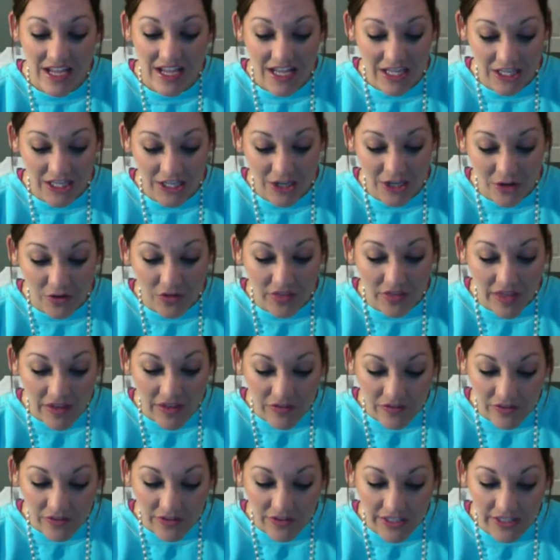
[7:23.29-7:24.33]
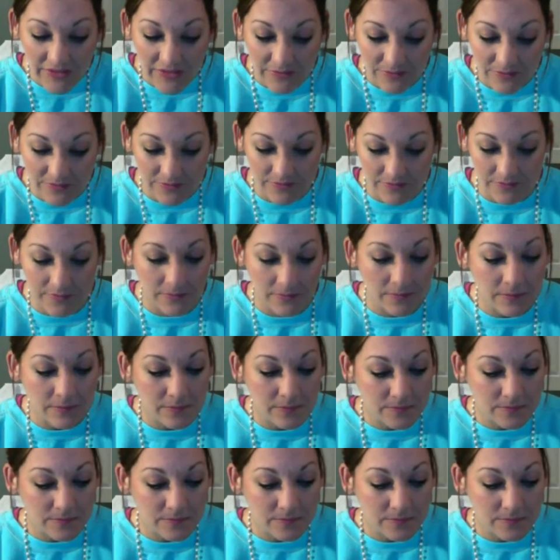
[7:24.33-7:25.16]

Thankfully, I